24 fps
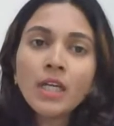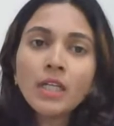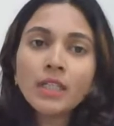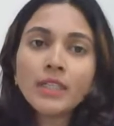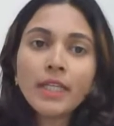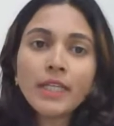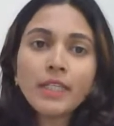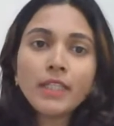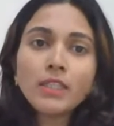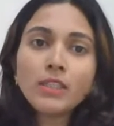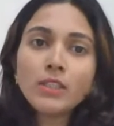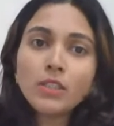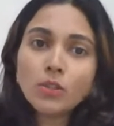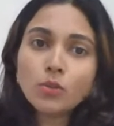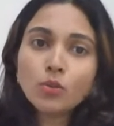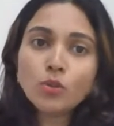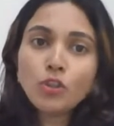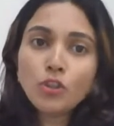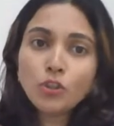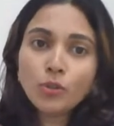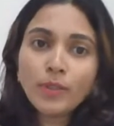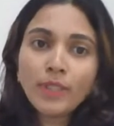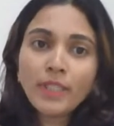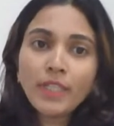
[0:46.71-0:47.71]
there is
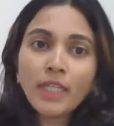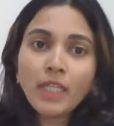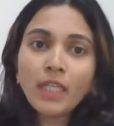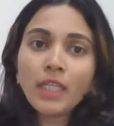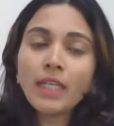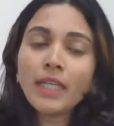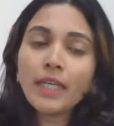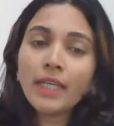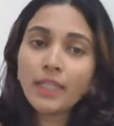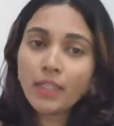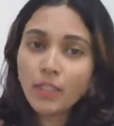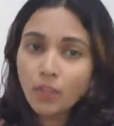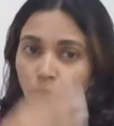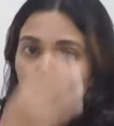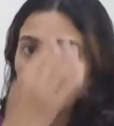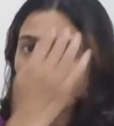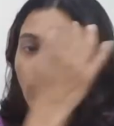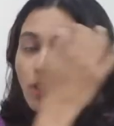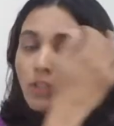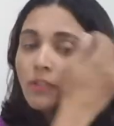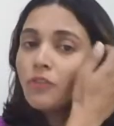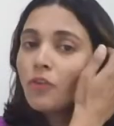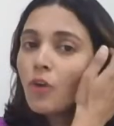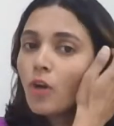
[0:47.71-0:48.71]
usually
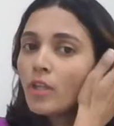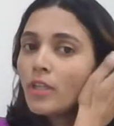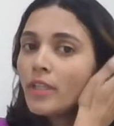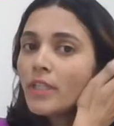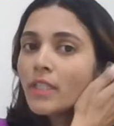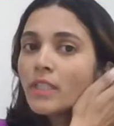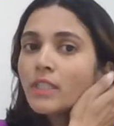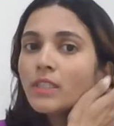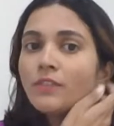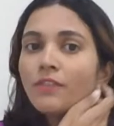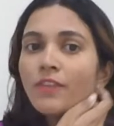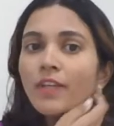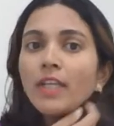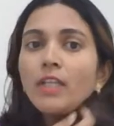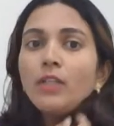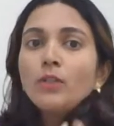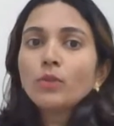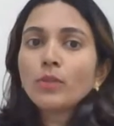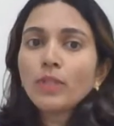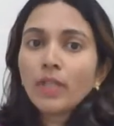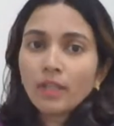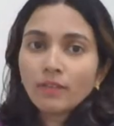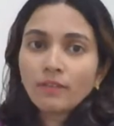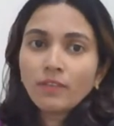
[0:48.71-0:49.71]
the follicles fail
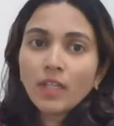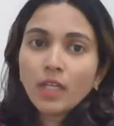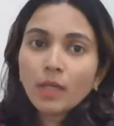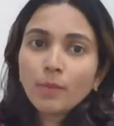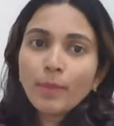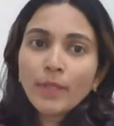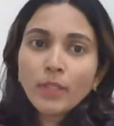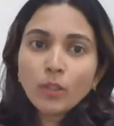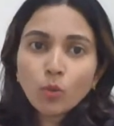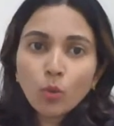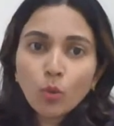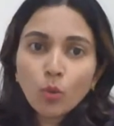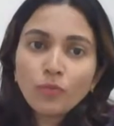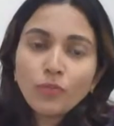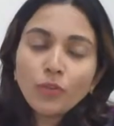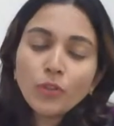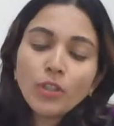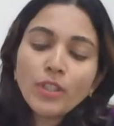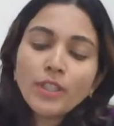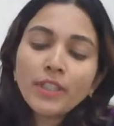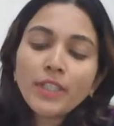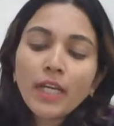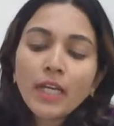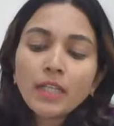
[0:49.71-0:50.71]
to develop and
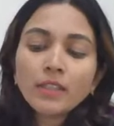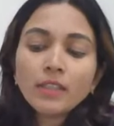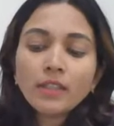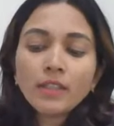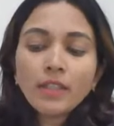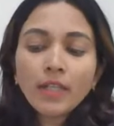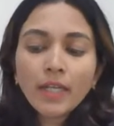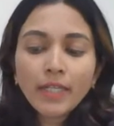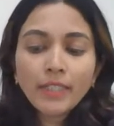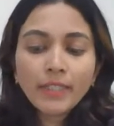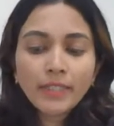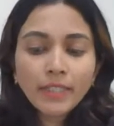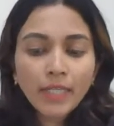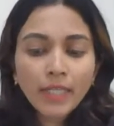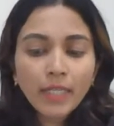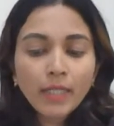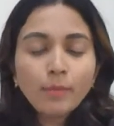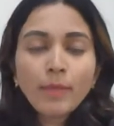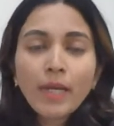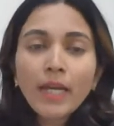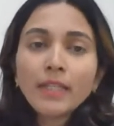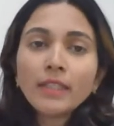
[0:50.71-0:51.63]
ovulate at the right time,